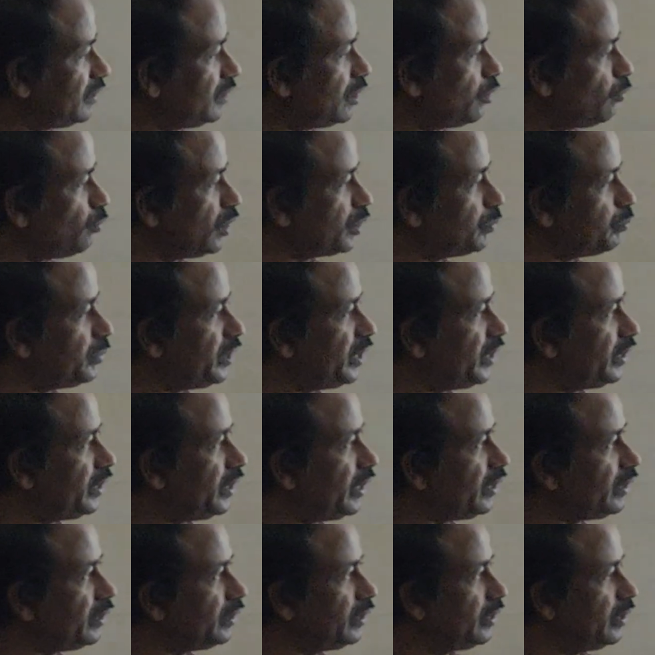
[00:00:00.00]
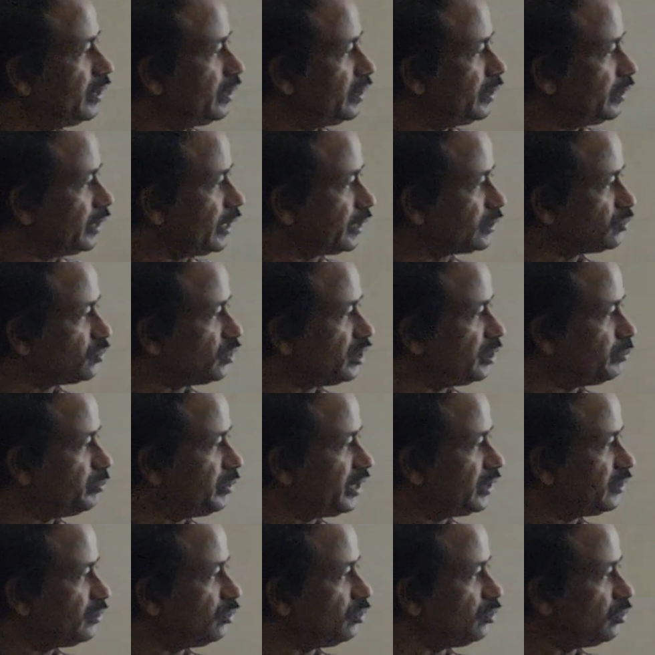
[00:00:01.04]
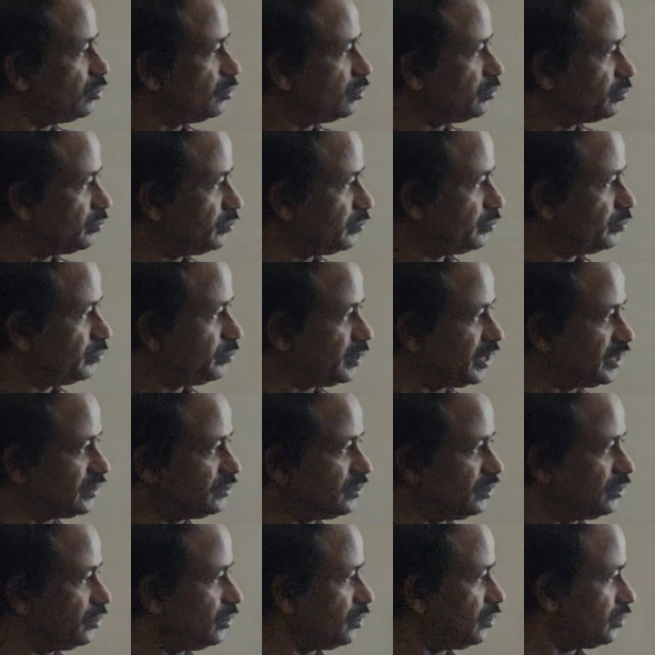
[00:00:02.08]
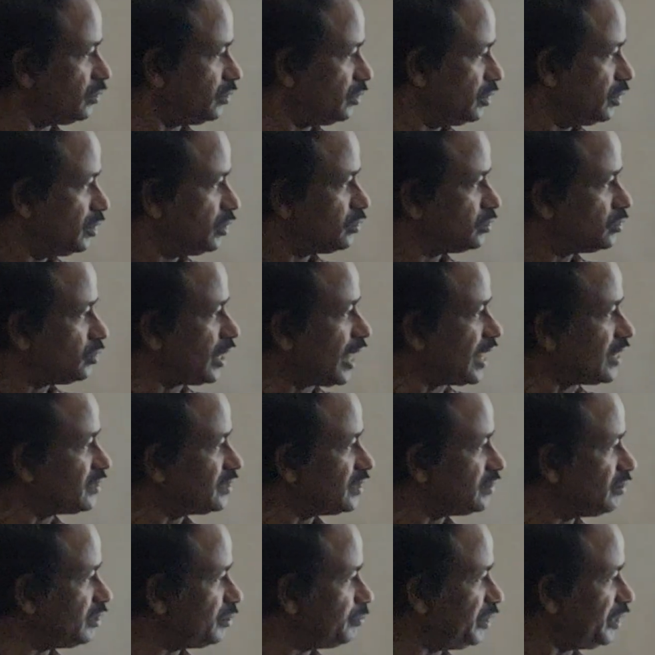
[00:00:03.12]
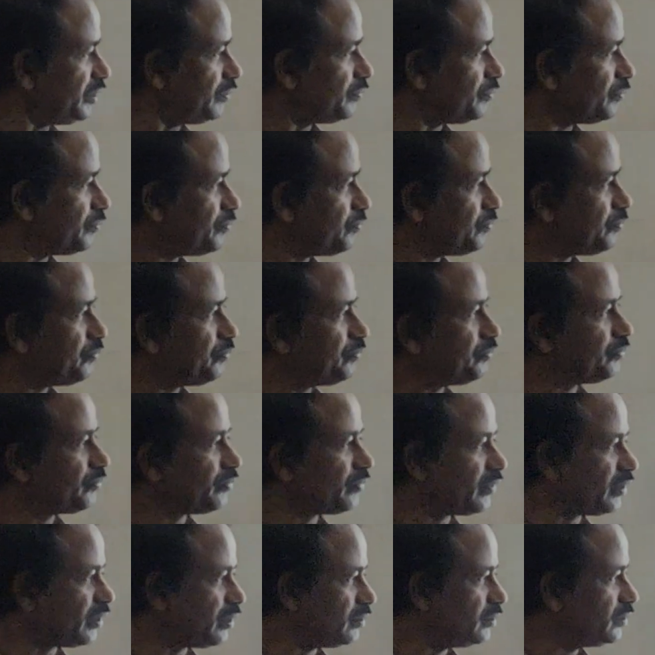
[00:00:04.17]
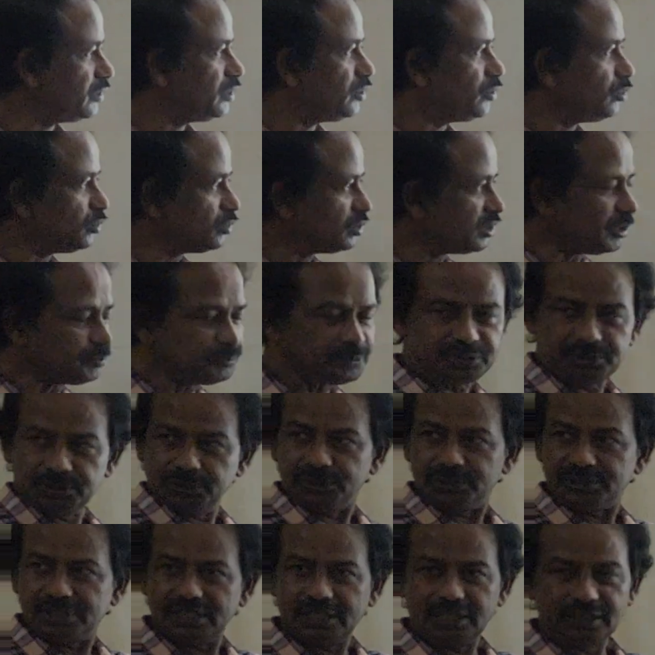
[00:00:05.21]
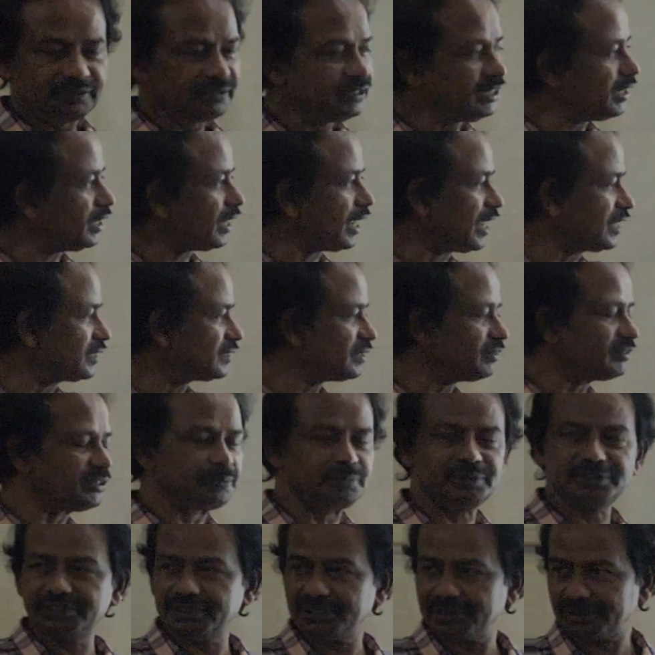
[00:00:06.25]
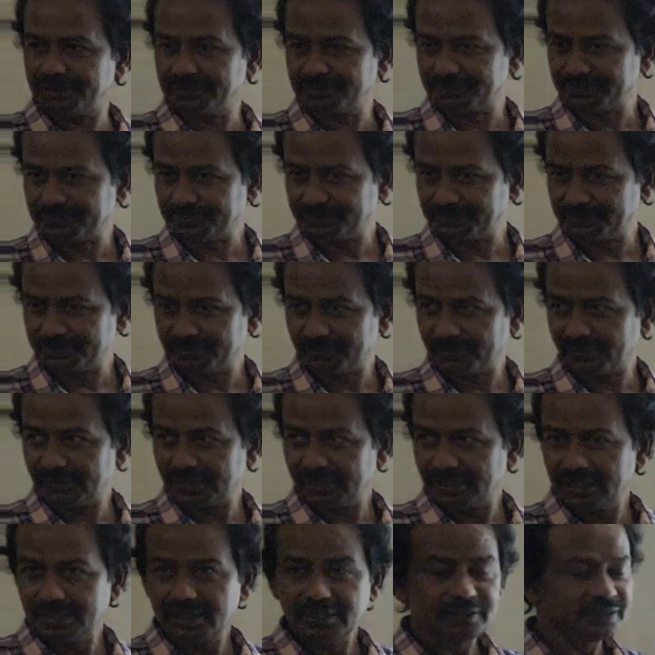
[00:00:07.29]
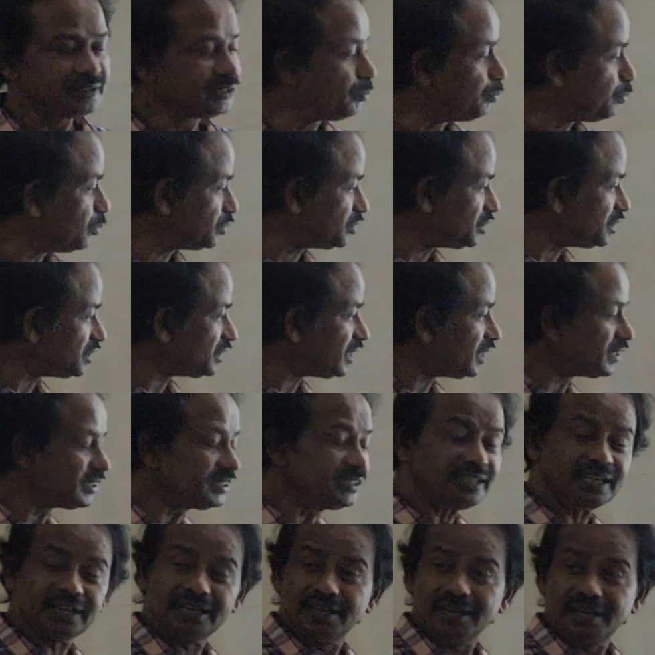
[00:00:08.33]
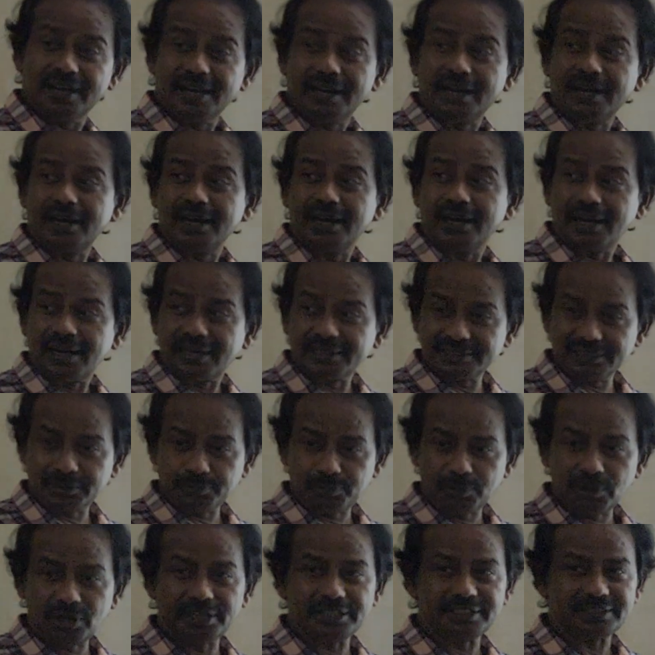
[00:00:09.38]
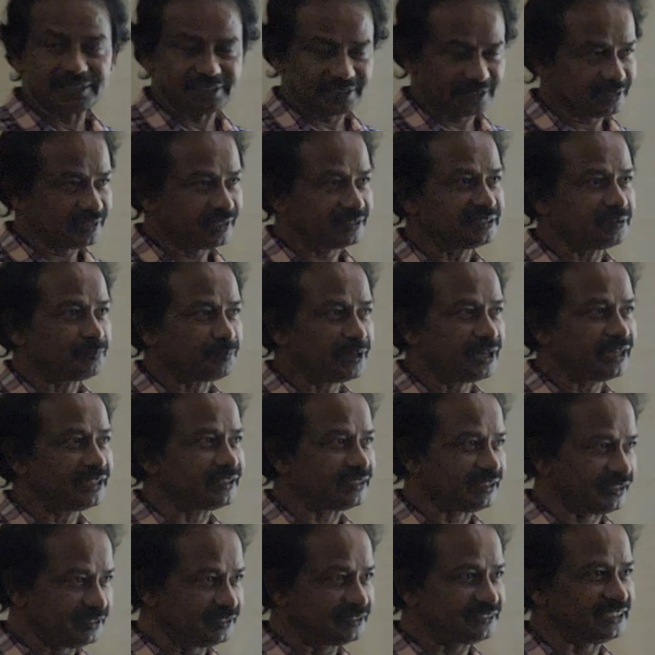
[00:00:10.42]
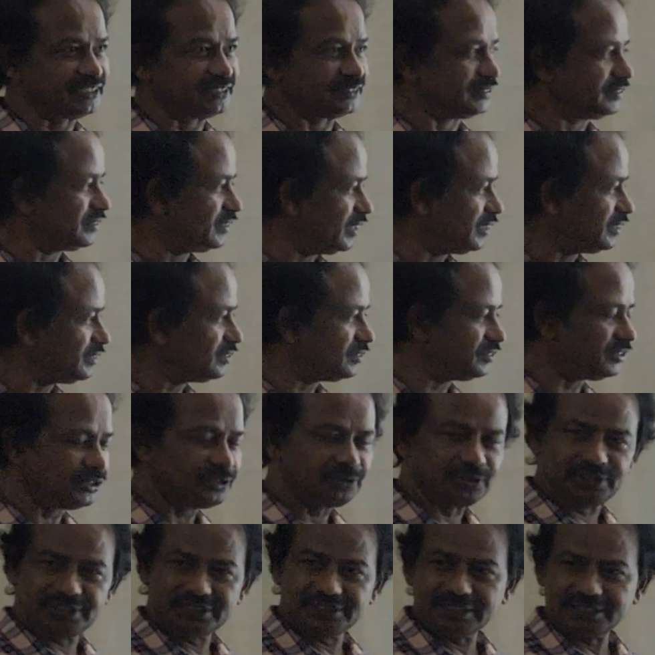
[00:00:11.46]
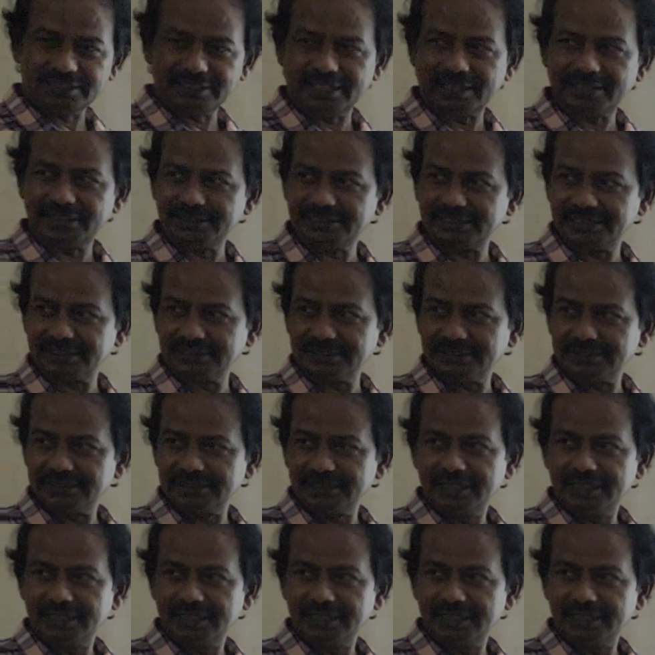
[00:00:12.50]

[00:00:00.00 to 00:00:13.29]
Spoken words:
You have 1 by a, x squared by 2 plus 0. So answer will be, you substitute, answer will be 0. The position at the point origin, that is 0 is at the origin.